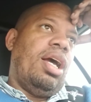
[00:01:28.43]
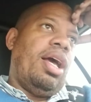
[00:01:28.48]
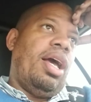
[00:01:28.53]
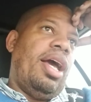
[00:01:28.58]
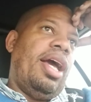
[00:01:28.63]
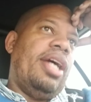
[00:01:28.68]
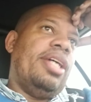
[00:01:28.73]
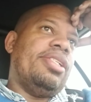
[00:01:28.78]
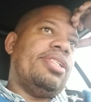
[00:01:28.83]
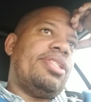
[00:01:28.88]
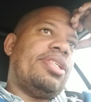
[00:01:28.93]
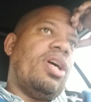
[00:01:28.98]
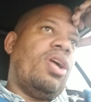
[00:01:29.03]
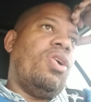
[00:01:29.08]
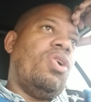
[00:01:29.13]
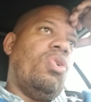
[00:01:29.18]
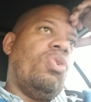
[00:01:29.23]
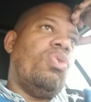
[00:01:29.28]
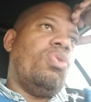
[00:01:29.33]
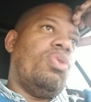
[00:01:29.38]
And
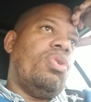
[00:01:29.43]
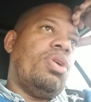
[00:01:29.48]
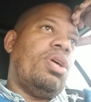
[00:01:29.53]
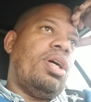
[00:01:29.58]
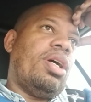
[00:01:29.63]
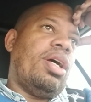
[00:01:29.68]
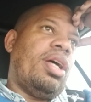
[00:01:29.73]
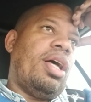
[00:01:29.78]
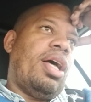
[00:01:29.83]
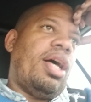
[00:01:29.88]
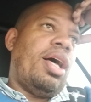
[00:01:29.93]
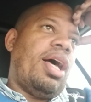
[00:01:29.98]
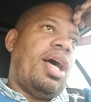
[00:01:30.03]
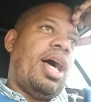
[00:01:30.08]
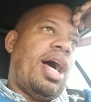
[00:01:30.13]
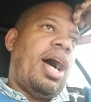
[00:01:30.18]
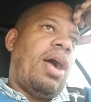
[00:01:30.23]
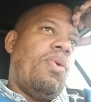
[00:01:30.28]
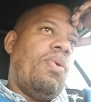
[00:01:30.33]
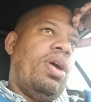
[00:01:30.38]
so
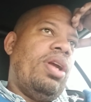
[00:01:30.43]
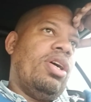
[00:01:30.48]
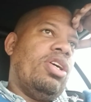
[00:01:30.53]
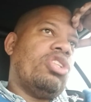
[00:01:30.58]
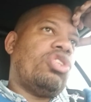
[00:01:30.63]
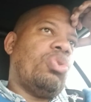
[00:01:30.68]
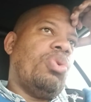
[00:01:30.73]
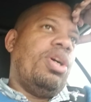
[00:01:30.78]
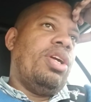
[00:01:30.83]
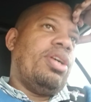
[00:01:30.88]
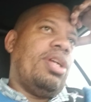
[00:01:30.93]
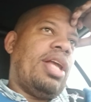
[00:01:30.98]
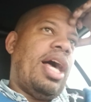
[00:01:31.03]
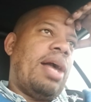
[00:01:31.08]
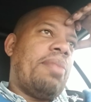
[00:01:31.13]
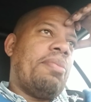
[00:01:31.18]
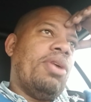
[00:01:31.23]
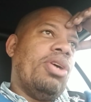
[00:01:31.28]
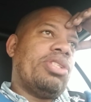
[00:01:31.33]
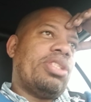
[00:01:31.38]
I went on Twitter
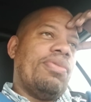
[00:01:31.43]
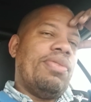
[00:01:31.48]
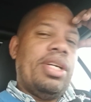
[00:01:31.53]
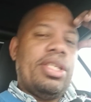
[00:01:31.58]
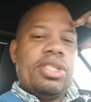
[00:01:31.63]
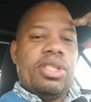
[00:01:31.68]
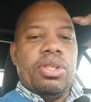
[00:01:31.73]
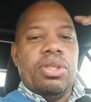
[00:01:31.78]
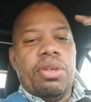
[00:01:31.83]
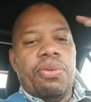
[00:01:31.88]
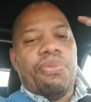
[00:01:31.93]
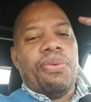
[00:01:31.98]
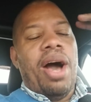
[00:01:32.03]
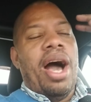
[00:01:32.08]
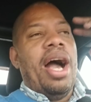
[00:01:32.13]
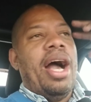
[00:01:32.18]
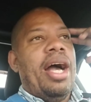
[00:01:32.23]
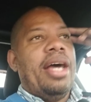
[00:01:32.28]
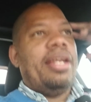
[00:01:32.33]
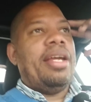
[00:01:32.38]
like most of us do to
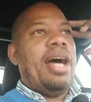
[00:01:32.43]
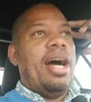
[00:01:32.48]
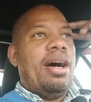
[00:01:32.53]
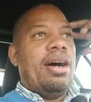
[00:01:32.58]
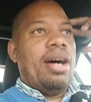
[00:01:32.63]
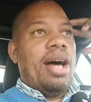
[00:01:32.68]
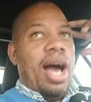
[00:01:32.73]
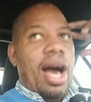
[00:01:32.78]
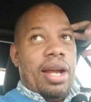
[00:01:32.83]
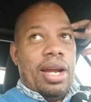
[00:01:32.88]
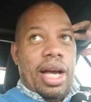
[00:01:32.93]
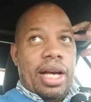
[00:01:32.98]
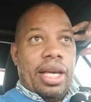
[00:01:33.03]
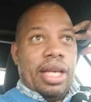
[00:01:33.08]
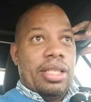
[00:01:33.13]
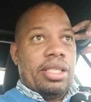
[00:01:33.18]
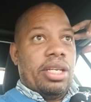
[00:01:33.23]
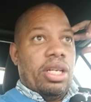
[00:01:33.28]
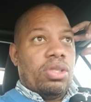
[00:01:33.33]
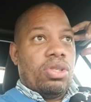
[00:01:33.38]
find out how do I get
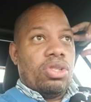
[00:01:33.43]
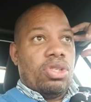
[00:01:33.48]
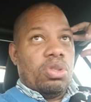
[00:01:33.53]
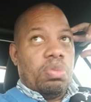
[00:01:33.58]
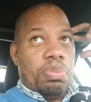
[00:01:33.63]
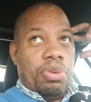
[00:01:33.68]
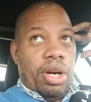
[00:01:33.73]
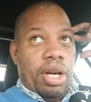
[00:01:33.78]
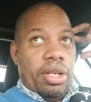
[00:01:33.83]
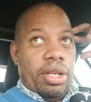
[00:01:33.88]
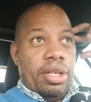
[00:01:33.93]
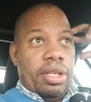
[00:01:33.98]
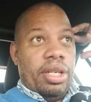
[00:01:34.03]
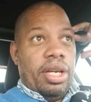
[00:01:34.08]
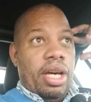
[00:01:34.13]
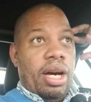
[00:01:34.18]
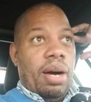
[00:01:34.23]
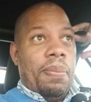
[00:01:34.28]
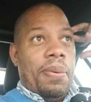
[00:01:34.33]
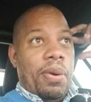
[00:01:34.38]
in touch with this brother to
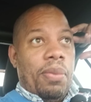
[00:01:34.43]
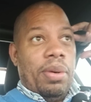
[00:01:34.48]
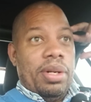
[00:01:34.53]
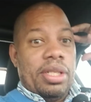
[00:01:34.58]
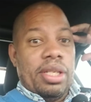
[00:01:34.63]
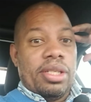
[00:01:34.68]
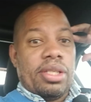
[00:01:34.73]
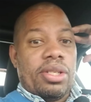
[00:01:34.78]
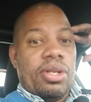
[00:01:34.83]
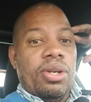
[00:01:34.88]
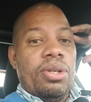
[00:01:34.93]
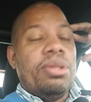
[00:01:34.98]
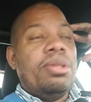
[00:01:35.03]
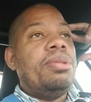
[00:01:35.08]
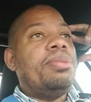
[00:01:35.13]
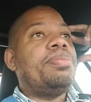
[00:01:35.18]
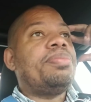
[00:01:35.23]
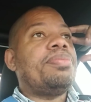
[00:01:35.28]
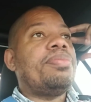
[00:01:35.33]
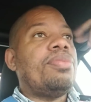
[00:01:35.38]
help him with this school.
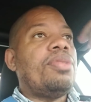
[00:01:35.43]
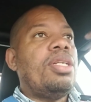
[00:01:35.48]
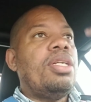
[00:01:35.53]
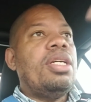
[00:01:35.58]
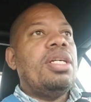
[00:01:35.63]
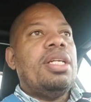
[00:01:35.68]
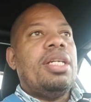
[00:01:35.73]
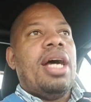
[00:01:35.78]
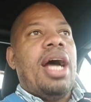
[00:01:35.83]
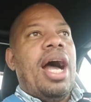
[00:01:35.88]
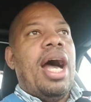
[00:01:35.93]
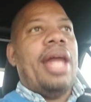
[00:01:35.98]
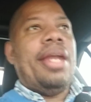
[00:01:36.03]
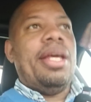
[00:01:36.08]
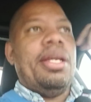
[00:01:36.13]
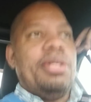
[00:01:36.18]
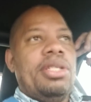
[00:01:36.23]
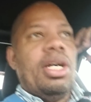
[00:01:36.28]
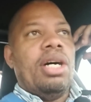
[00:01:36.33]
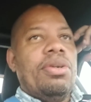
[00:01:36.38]
Now, I
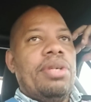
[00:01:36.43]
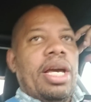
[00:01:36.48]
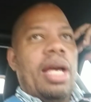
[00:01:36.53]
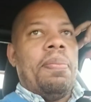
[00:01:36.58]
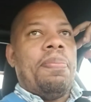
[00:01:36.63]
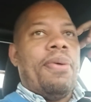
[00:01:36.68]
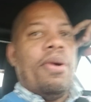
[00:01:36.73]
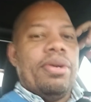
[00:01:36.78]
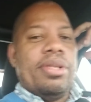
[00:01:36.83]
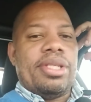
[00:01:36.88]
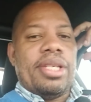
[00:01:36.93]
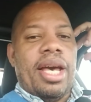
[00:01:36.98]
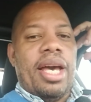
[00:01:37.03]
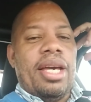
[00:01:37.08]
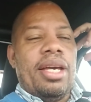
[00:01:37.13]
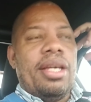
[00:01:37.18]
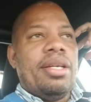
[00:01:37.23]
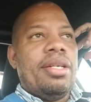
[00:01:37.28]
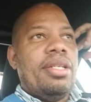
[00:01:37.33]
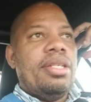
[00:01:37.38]
didn't donate per
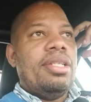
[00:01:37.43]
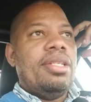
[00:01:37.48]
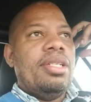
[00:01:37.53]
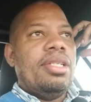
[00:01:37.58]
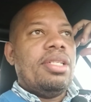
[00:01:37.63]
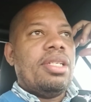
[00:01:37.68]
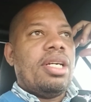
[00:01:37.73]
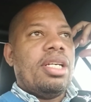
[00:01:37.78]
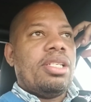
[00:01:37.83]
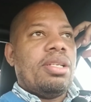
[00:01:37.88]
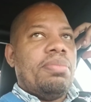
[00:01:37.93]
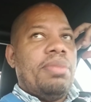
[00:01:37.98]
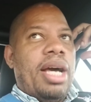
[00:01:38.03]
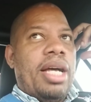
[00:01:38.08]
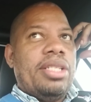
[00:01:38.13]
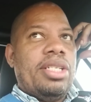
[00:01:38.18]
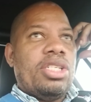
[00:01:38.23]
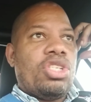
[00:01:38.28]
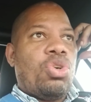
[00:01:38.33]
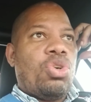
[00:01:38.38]
se because I'm
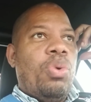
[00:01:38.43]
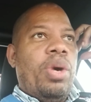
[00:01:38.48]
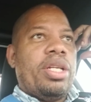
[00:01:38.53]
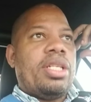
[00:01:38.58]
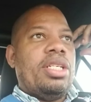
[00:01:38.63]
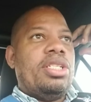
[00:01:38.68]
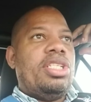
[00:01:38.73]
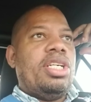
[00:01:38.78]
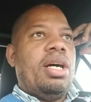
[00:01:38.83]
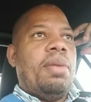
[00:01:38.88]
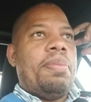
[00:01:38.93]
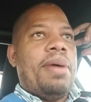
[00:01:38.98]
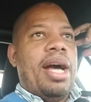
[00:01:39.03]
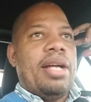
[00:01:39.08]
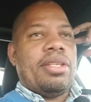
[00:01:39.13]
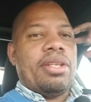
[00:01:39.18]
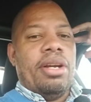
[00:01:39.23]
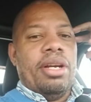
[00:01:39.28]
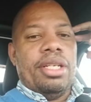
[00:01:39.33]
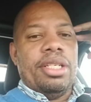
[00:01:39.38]
not just quick to jump
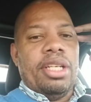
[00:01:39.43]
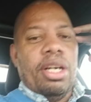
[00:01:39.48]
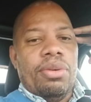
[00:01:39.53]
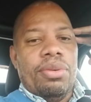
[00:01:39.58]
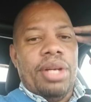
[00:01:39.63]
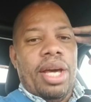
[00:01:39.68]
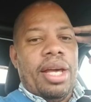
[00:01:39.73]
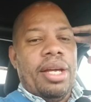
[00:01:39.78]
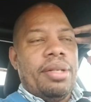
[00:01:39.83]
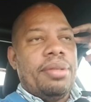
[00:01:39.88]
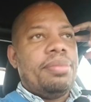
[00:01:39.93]
out there and donate.